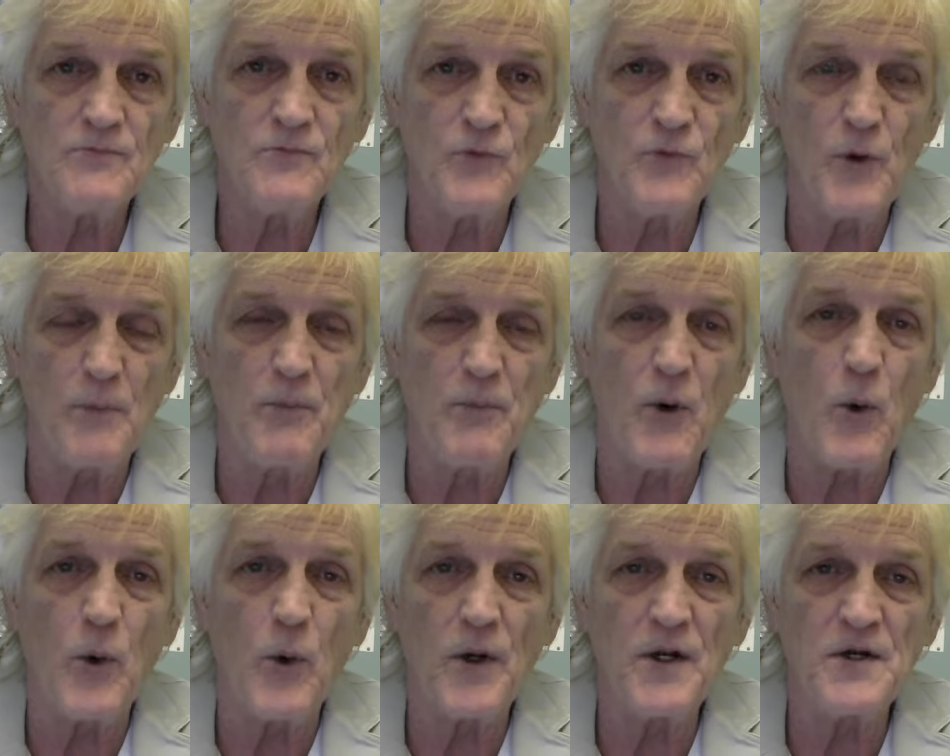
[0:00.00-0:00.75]

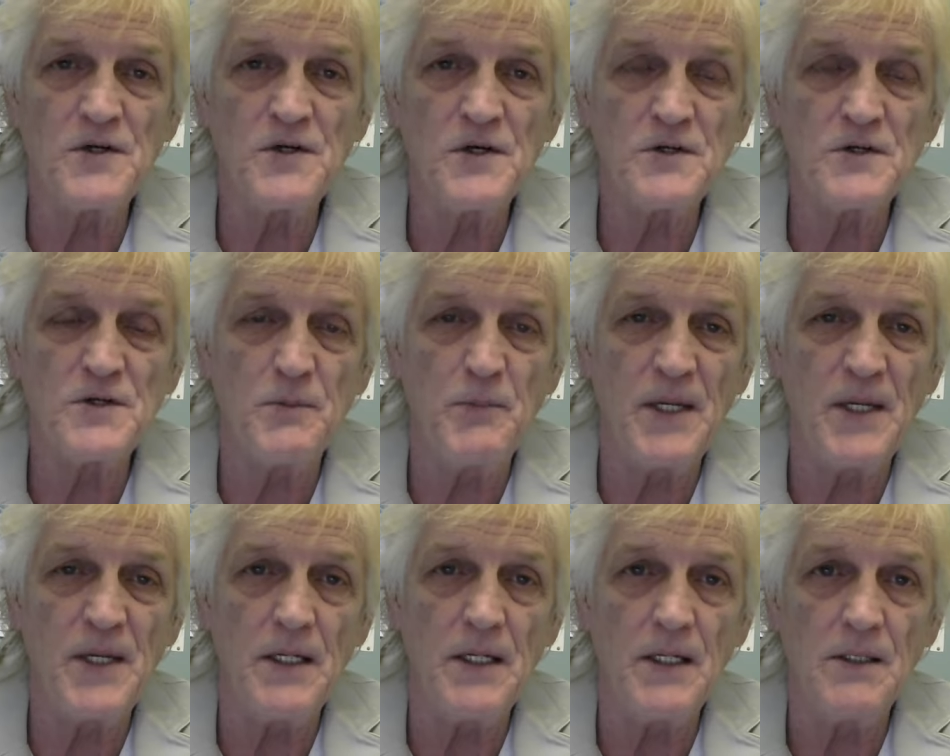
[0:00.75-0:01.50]
reported to
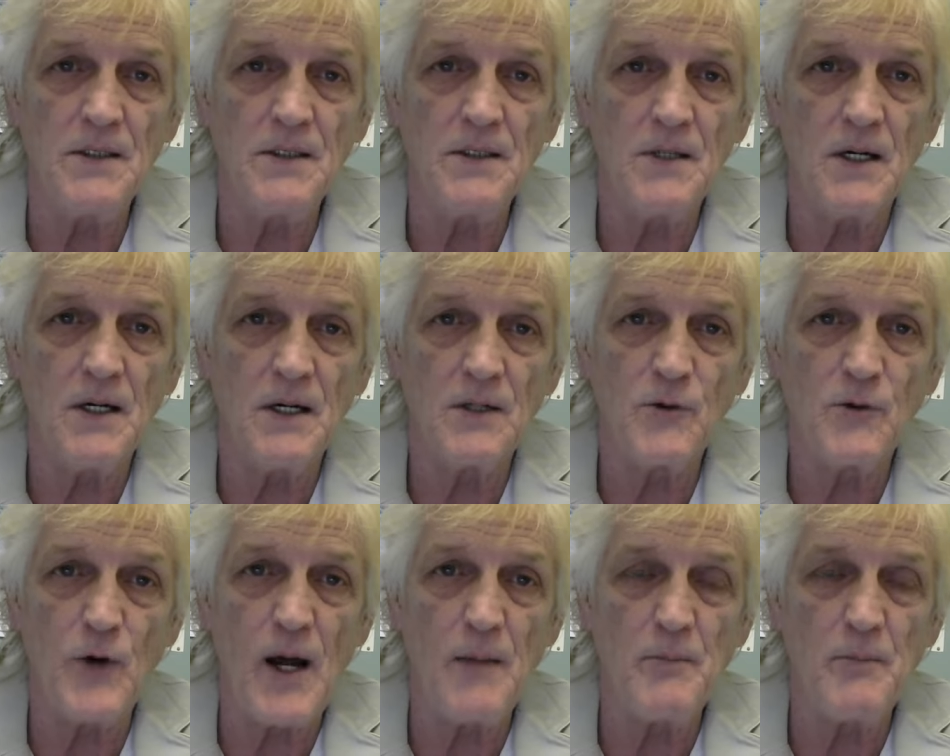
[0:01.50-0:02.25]
be uh,
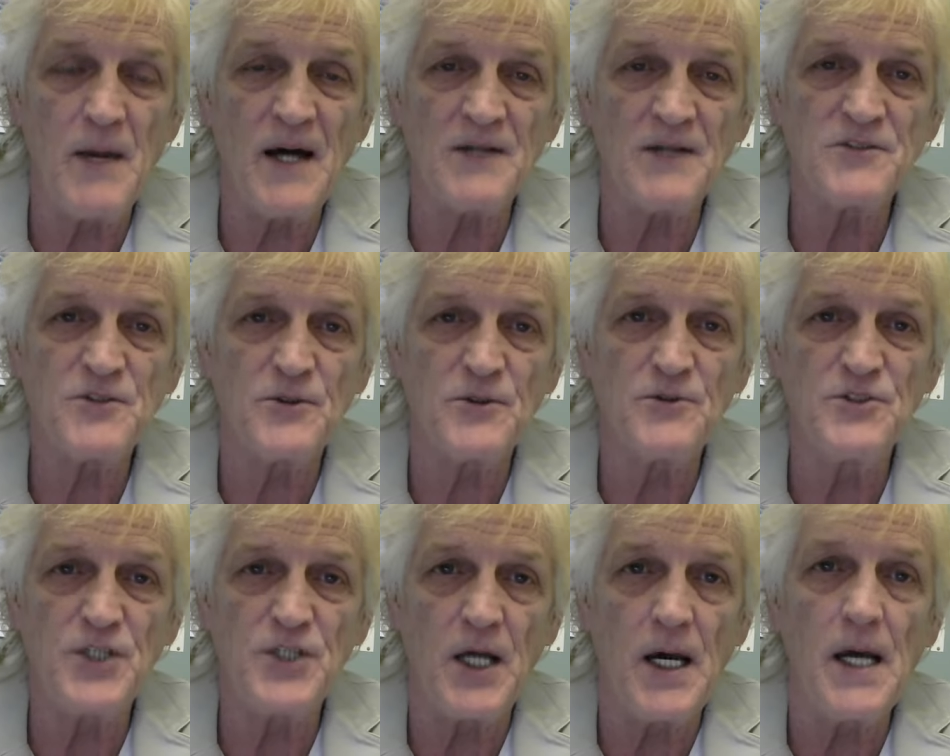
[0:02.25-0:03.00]

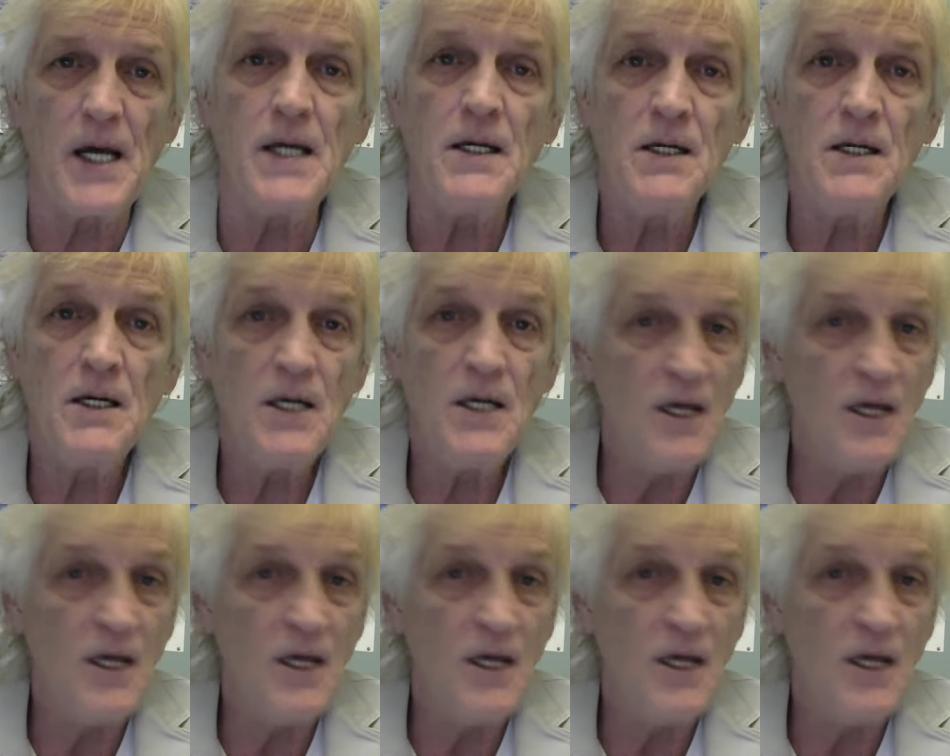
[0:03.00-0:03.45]
Grandmaster Jay,